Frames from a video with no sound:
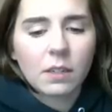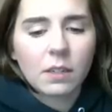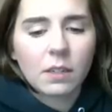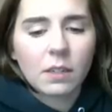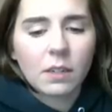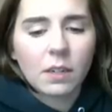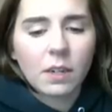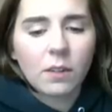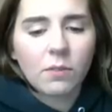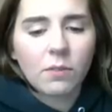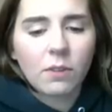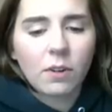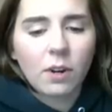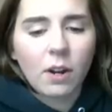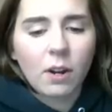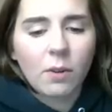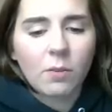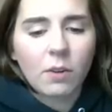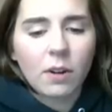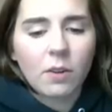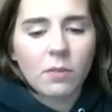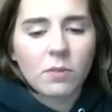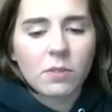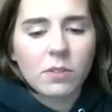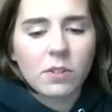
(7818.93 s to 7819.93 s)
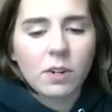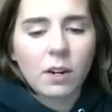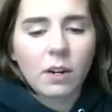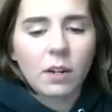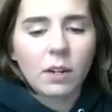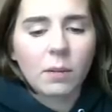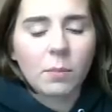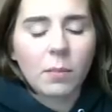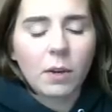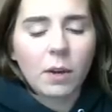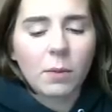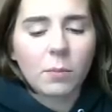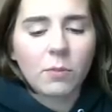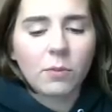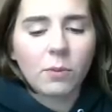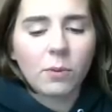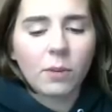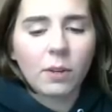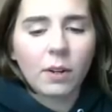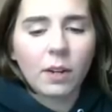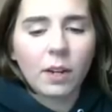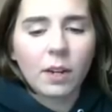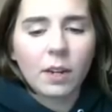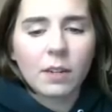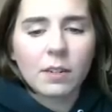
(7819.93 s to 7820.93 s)
I forgot what I was talking about
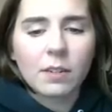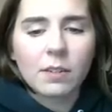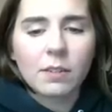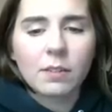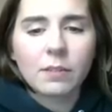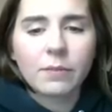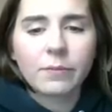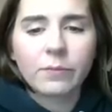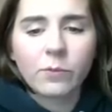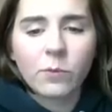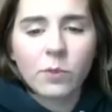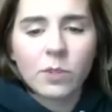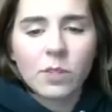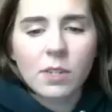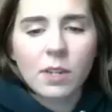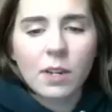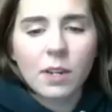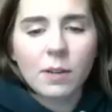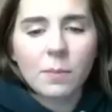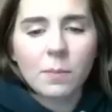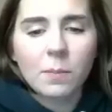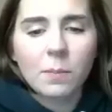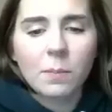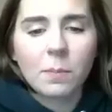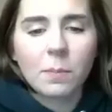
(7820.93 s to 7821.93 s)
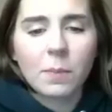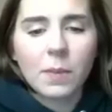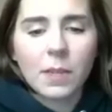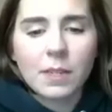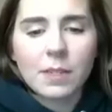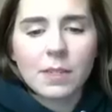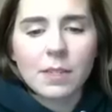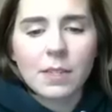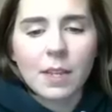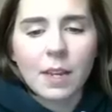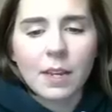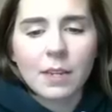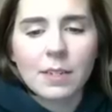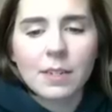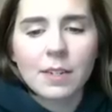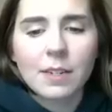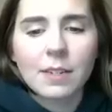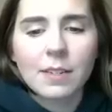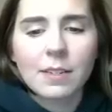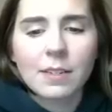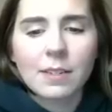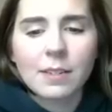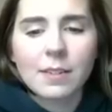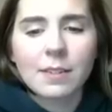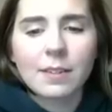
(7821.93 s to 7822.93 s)
beforehand. Was I
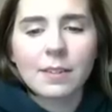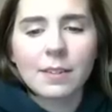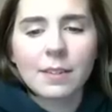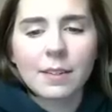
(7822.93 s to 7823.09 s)
mid-sentence?